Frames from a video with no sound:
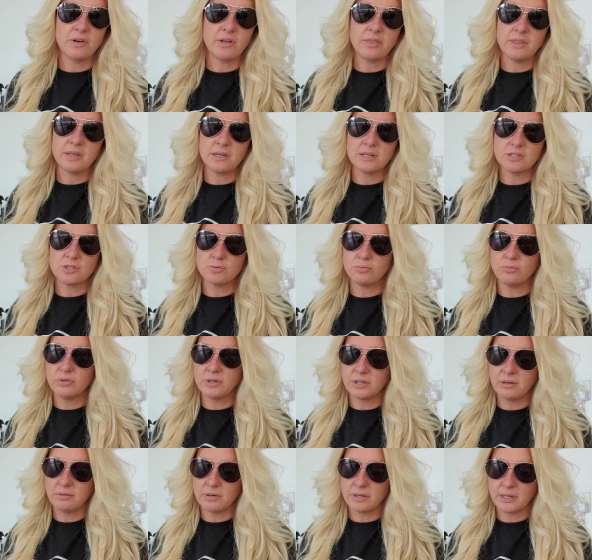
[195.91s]
I think it's
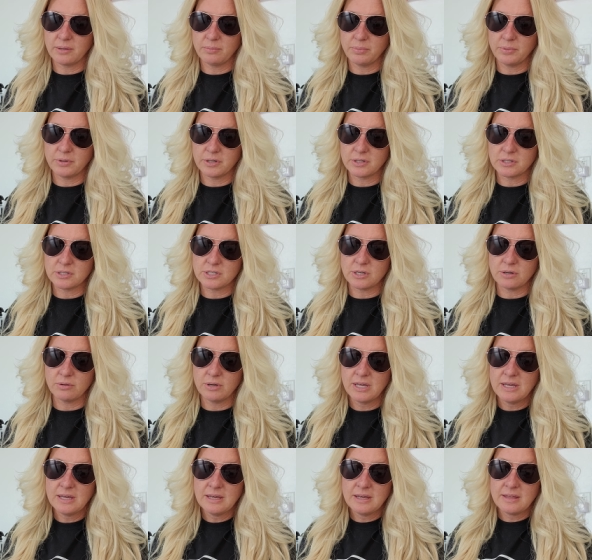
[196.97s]
really, really important. So
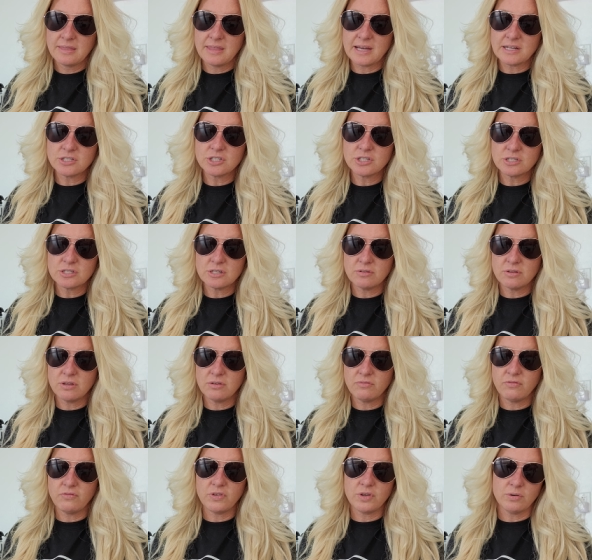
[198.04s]
that's just a, the
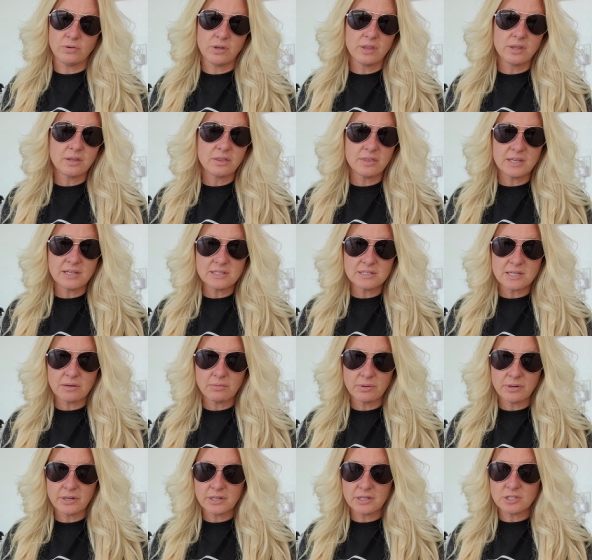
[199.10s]
few of the things that
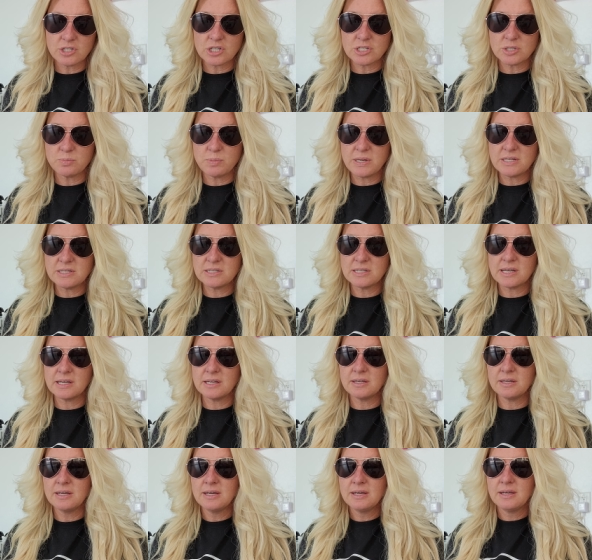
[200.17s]
we're going to touch base on.